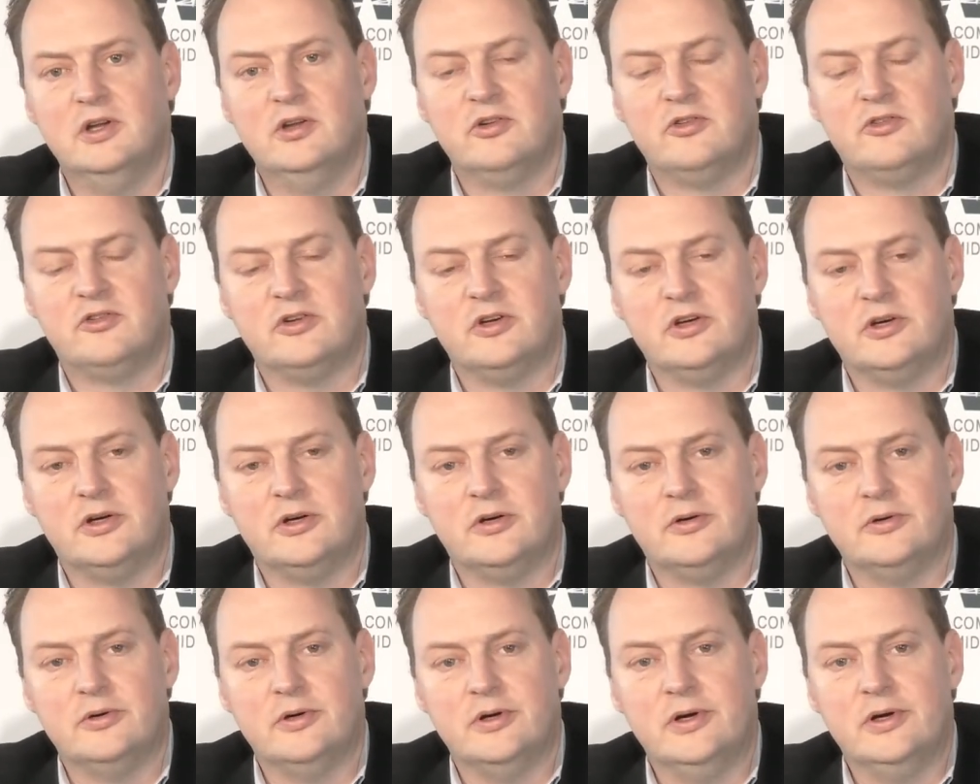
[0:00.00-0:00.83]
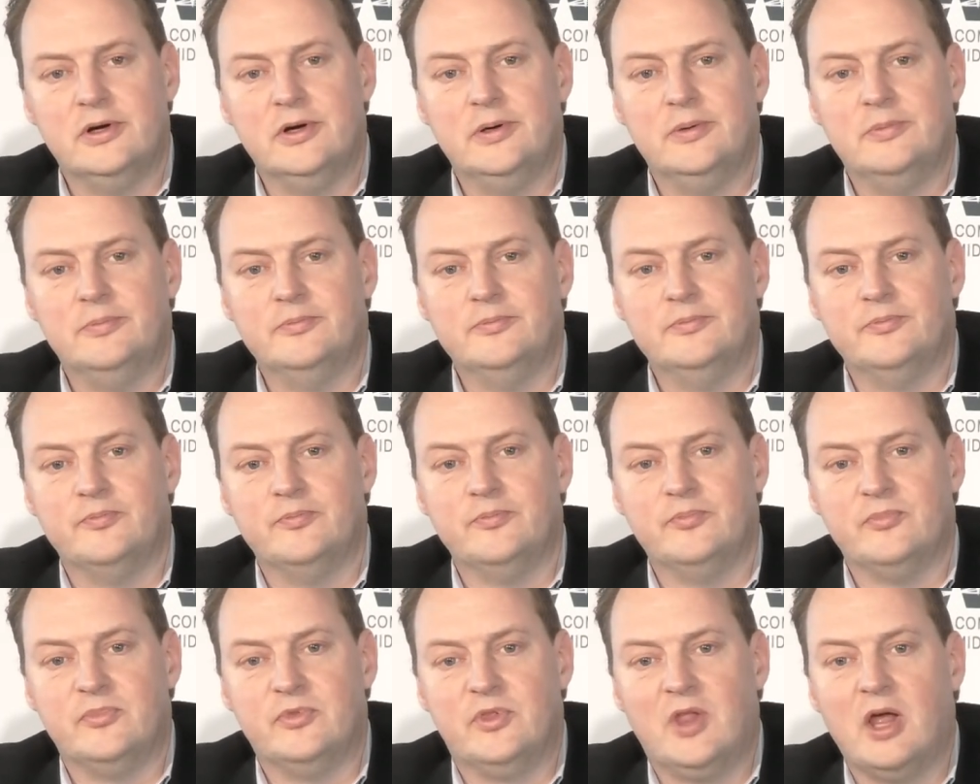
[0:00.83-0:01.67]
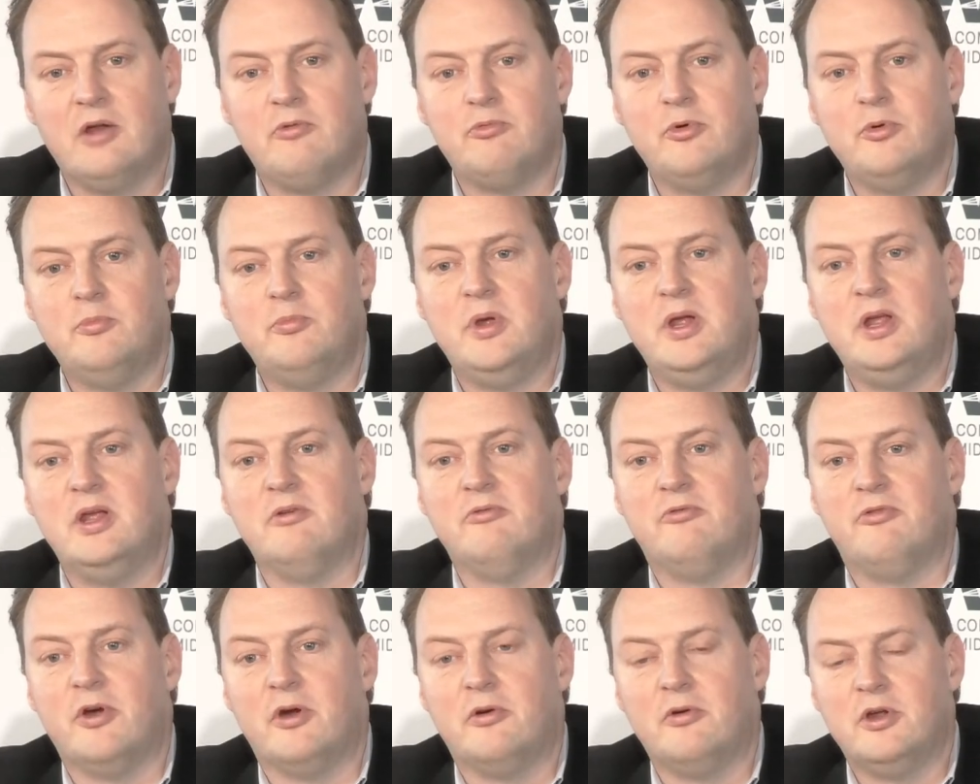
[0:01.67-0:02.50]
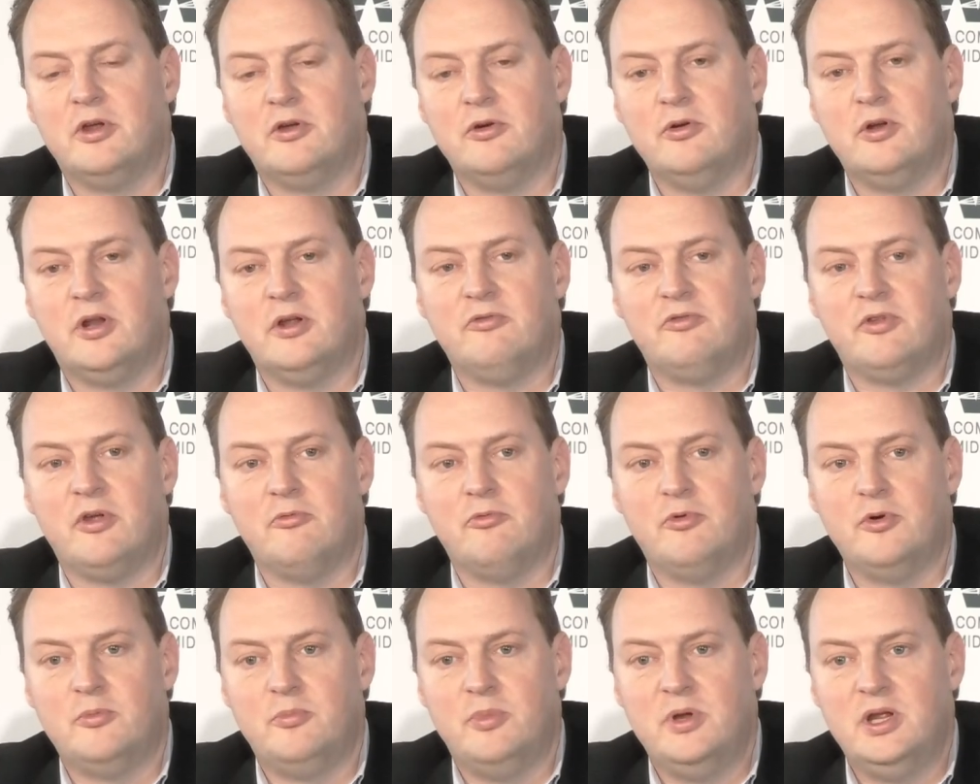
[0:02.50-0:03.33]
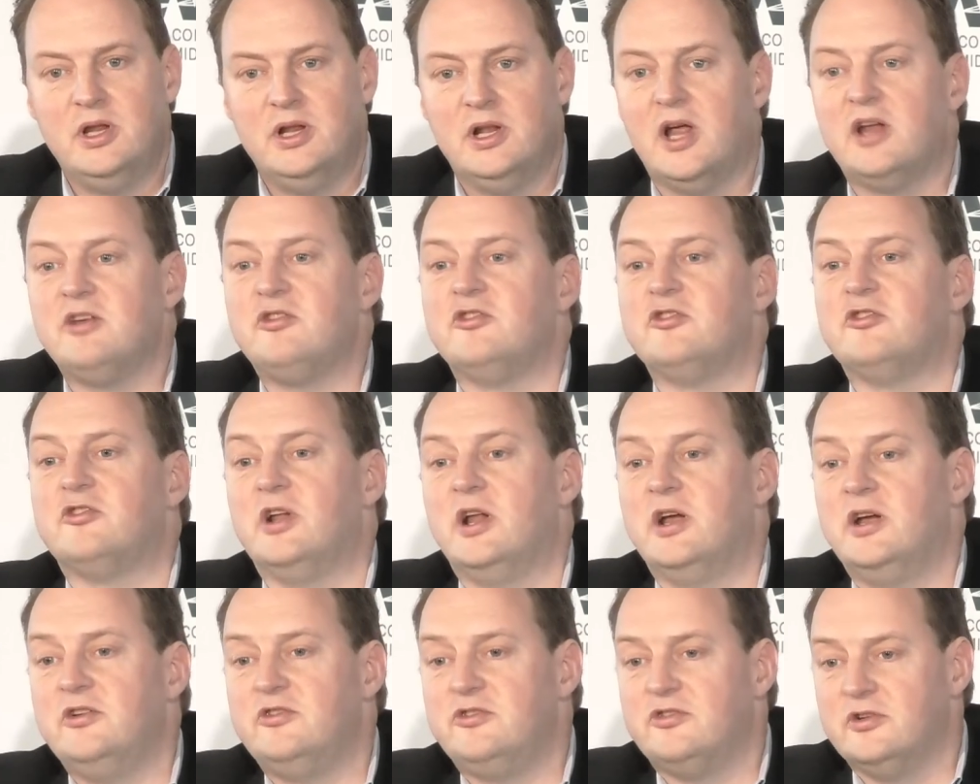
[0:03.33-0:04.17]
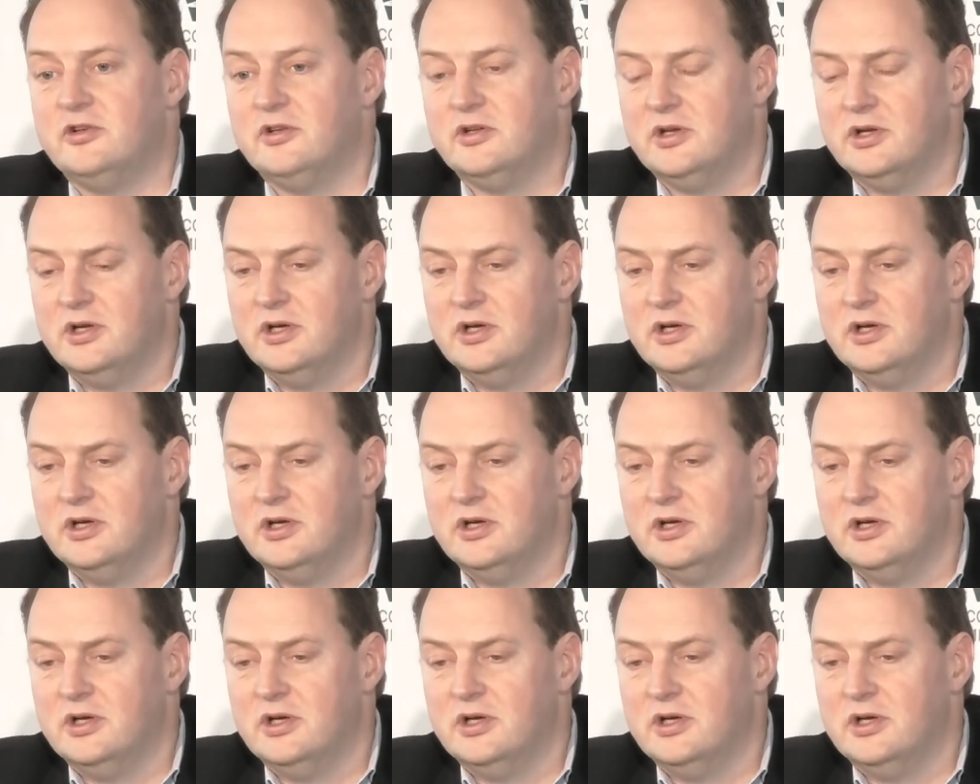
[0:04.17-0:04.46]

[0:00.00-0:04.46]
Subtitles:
So that would be very good if there would be legislation